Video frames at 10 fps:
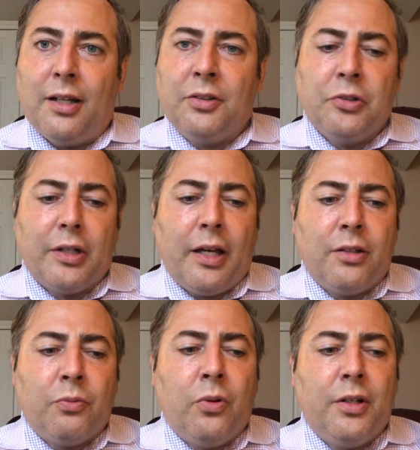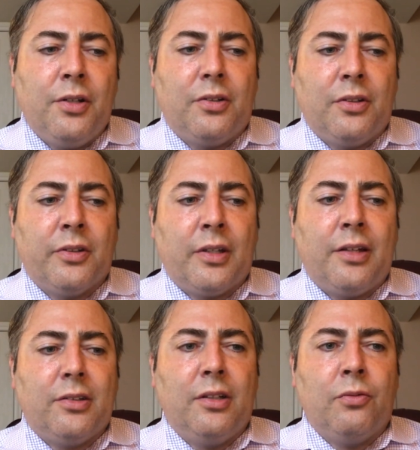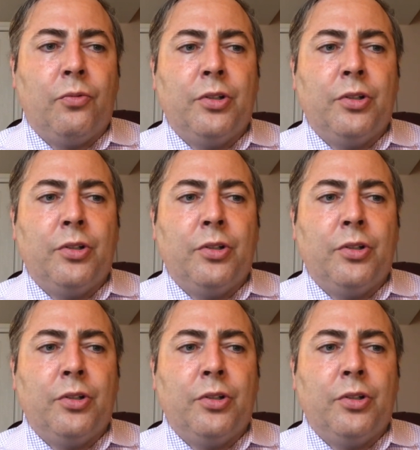and look at it. What is the lesson?